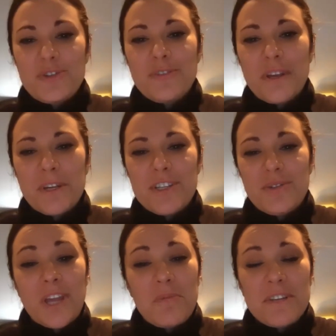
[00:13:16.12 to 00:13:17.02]
because
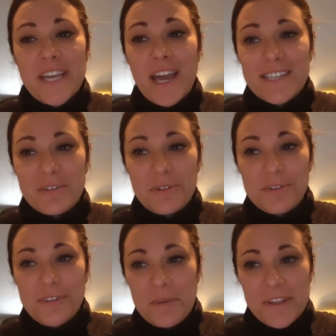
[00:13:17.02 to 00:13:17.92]
you came into contact with your
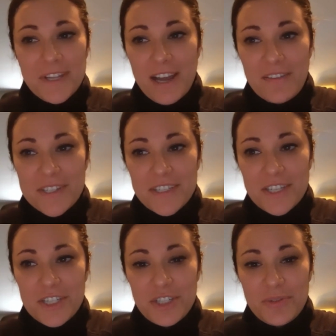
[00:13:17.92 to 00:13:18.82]
family then, obviously,
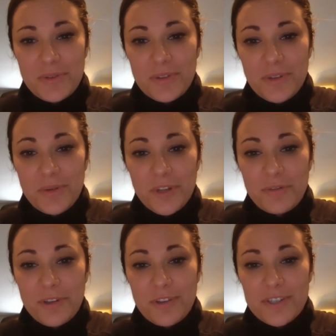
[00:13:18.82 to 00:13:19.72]
because you live
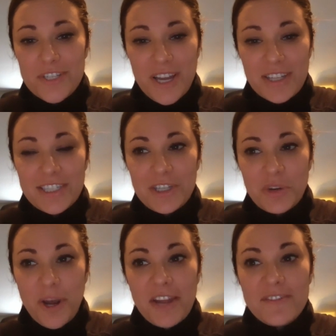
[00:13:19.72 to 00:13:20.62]
with your son and your
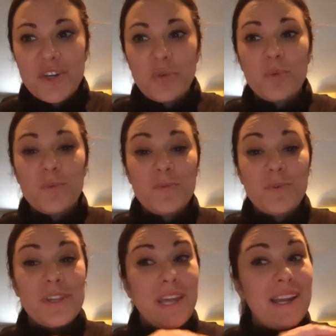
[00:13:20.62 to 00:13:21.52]
wife. So were
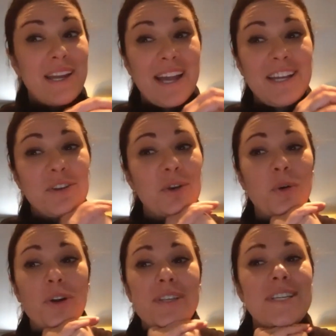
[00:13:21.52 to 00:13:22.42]
they kind of in
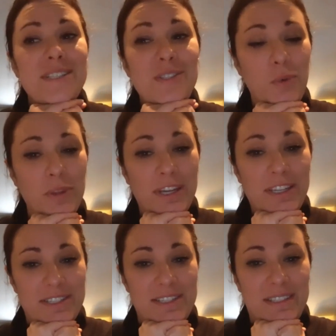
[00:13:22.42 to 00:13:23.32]
quarantine too then,
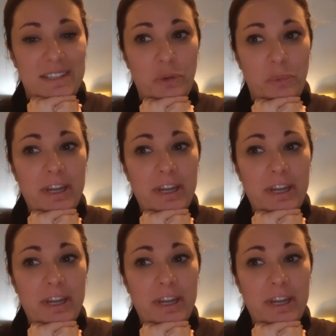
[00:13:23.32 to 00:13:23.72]
just guilt by